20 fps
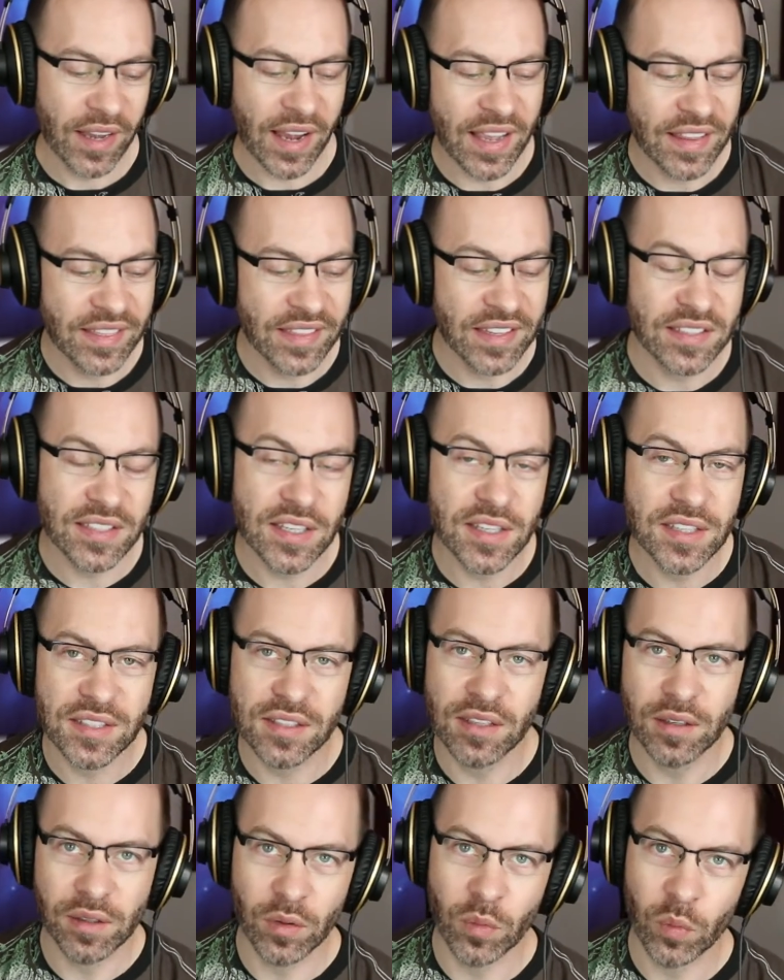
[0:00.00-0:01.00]
And this is
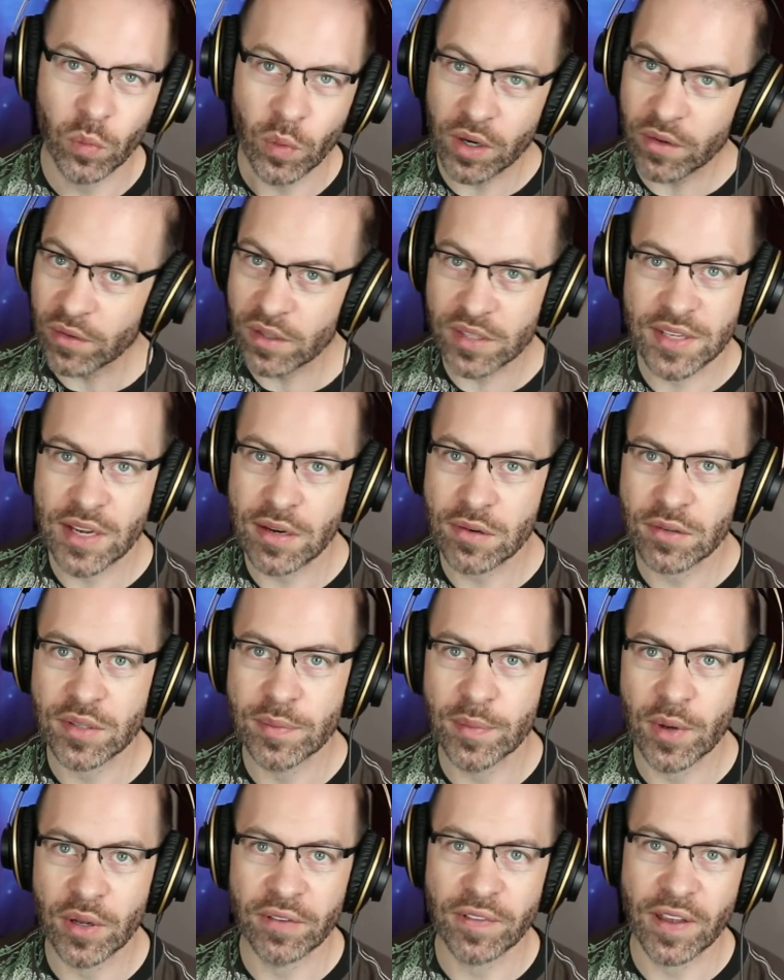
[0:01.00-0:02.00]
one of the secrets
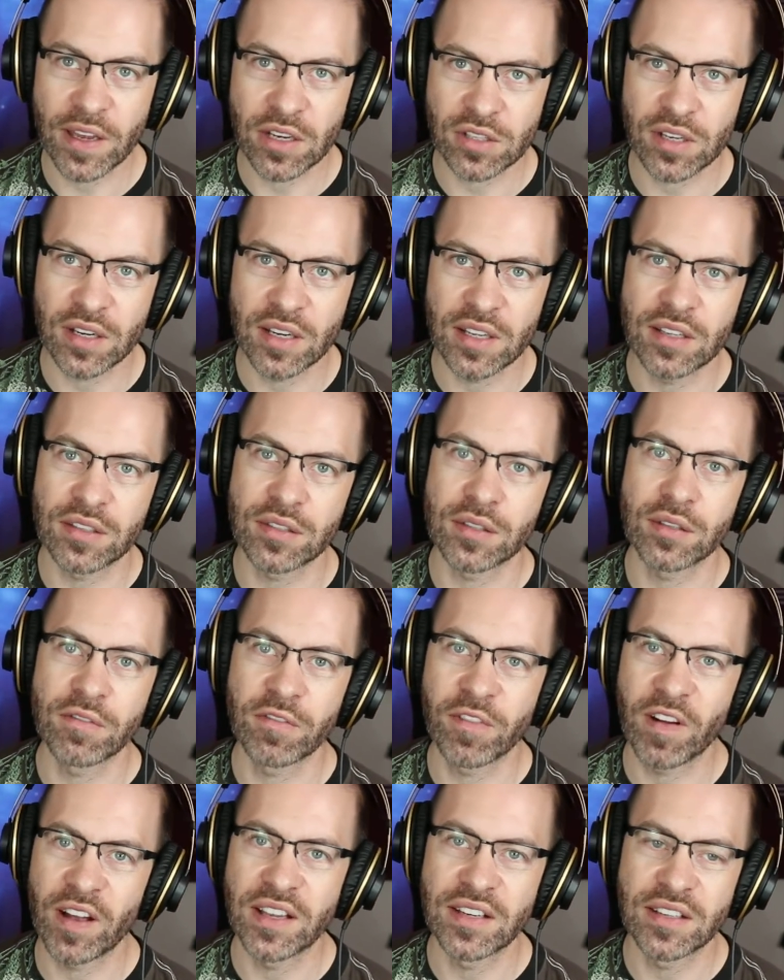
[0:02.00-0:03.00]
of motivation, is you
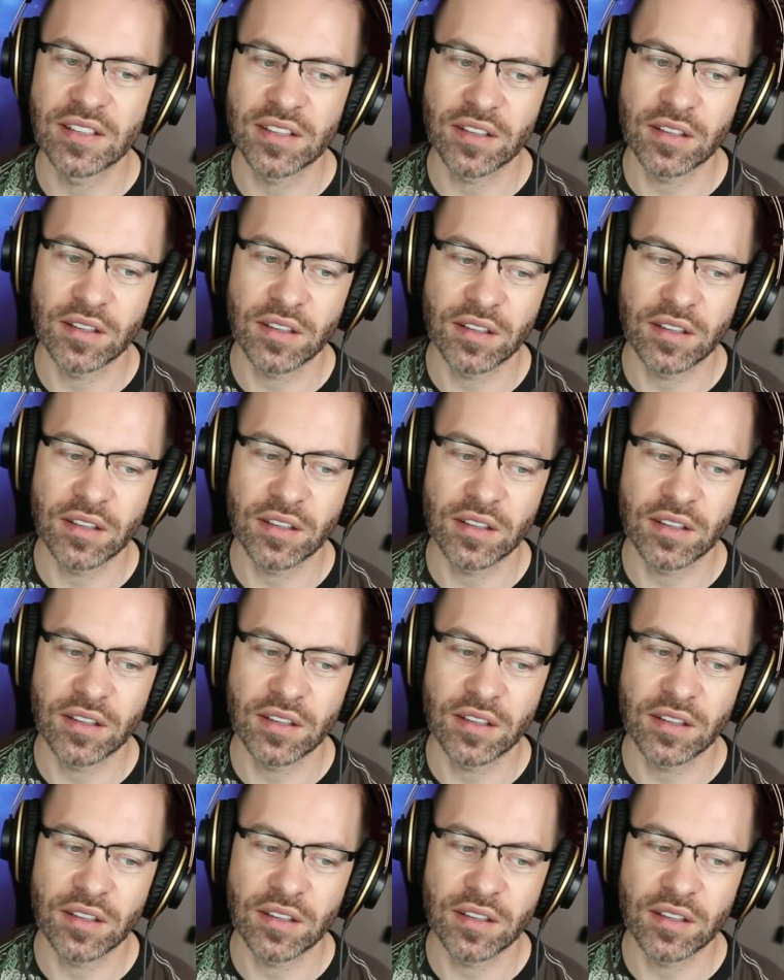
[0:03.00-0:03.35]
find